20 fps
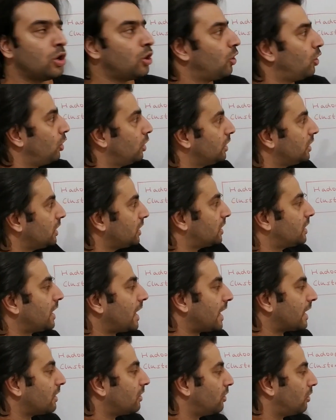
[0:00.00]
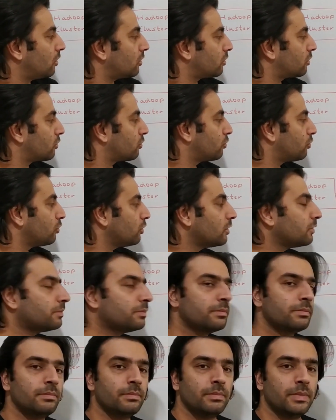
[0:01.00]
all these lat longs would
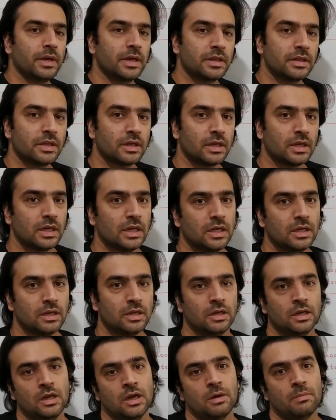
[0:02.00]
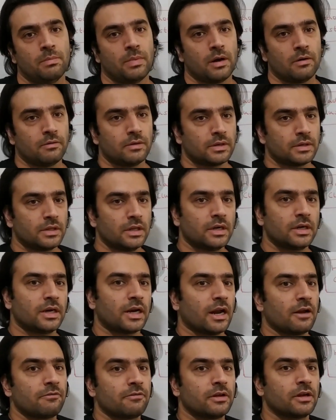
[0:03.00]
basically power the
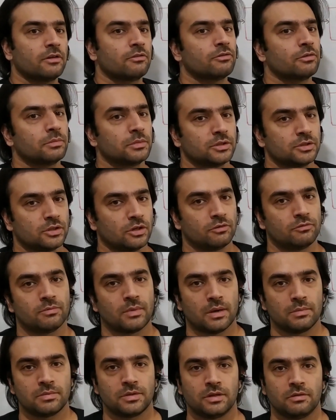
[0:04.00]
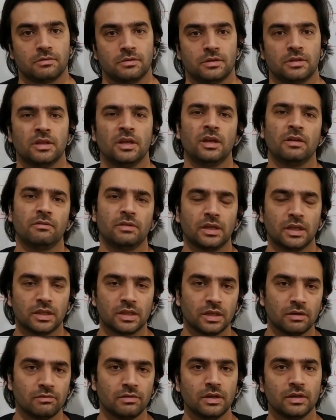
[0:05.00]
traffic information of map service. We can
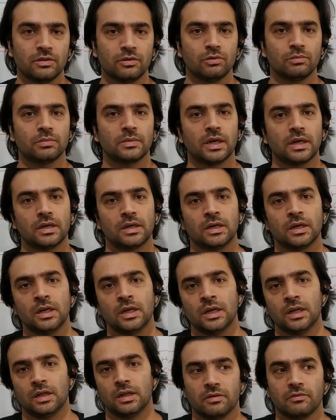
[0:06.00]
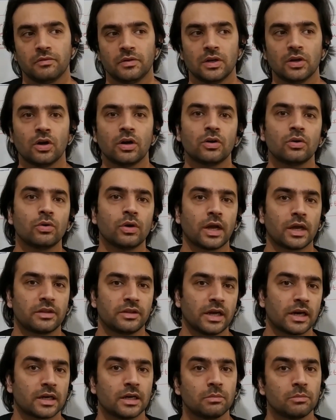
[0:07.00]
safely assume that we will not know
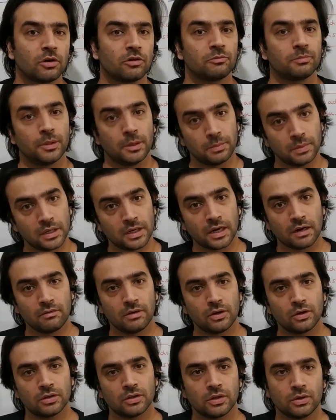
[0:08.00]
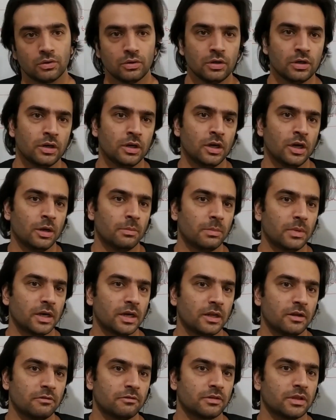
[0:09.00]
exact number of people traveling on the road, but
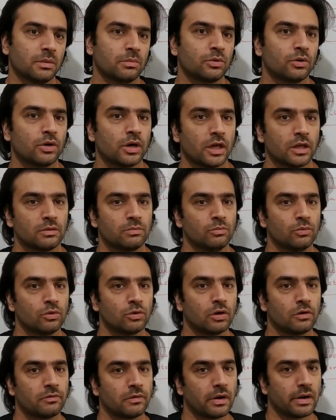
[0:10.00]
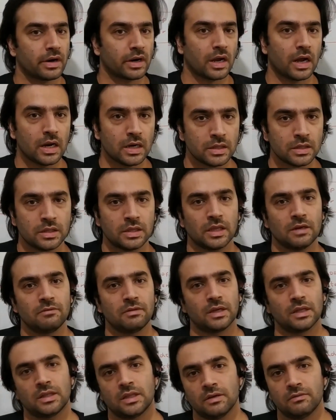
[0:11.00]
if some road has more of our cars, then
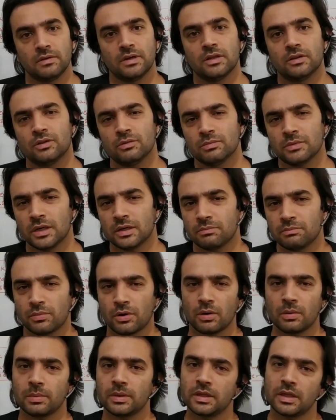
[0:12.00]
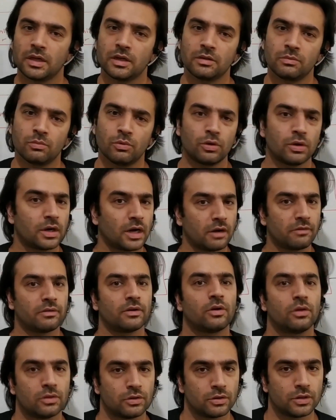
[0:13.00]
we can safely assume that probably there is more
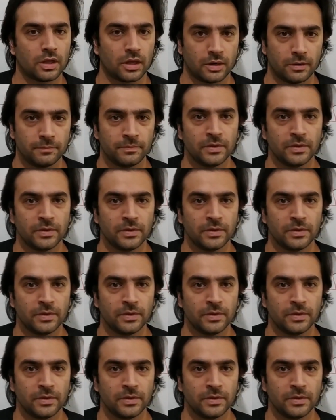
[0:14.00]
traffic also there.